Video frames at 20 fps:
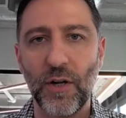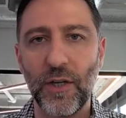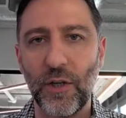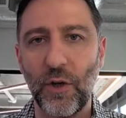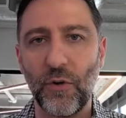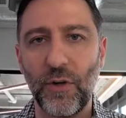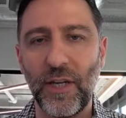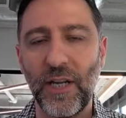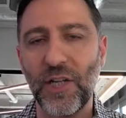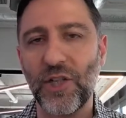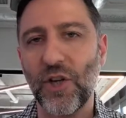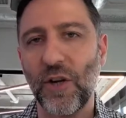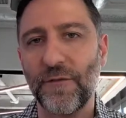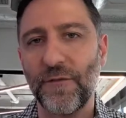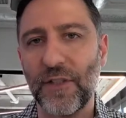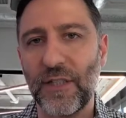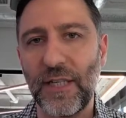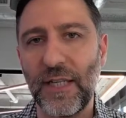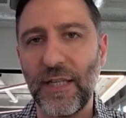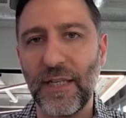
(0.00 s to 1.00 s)
EHR
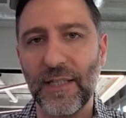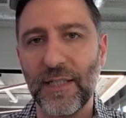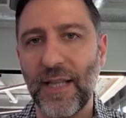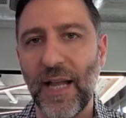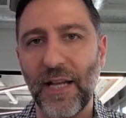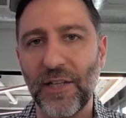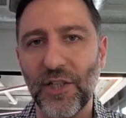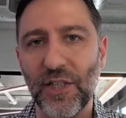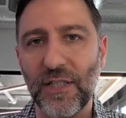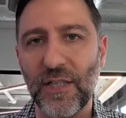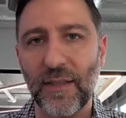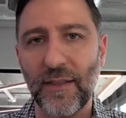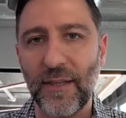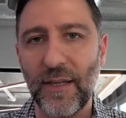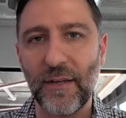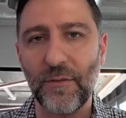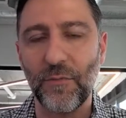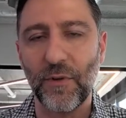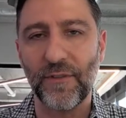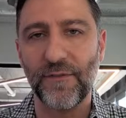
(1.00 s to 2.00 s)
fatigue is not just a
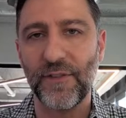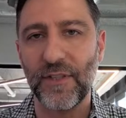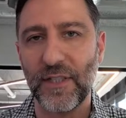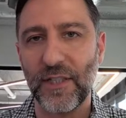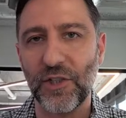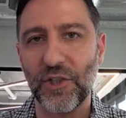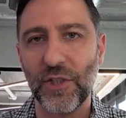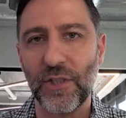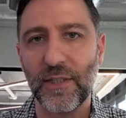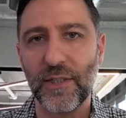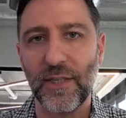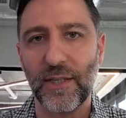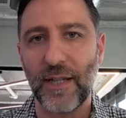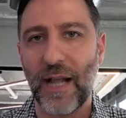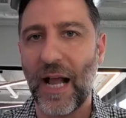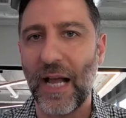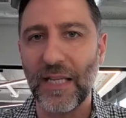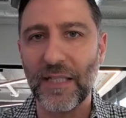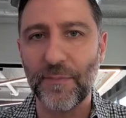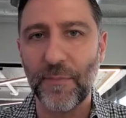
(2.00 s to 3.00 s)
thing with physicians and
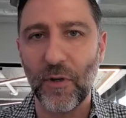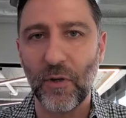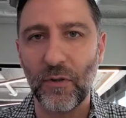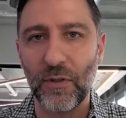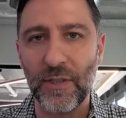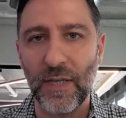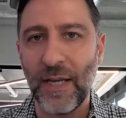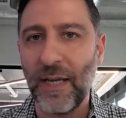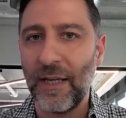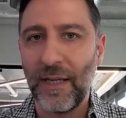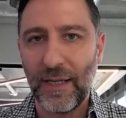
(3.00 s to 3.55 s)
hospitals;